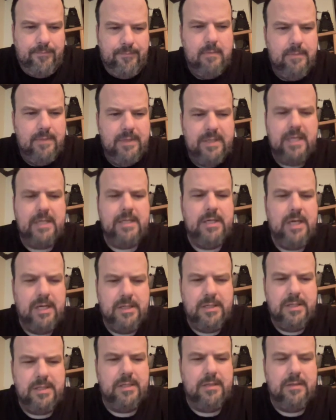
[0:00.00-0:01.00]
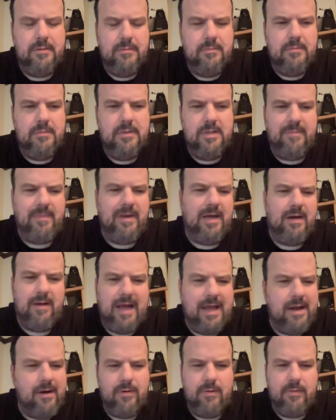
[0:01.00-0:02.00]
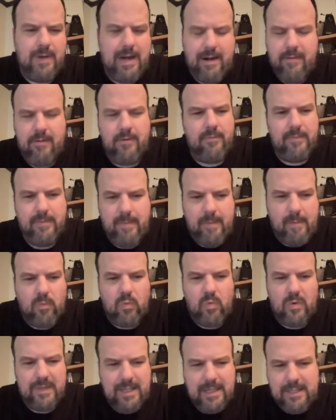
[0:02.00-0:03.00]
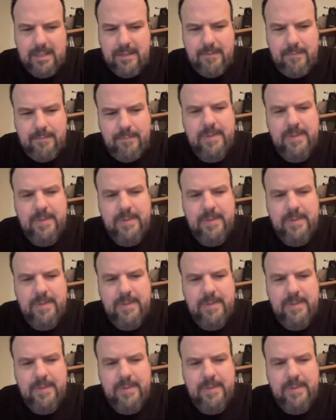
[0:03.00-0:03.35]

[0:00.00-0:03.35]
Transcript: they changed it somehow. I don't know. I don't remember what they did.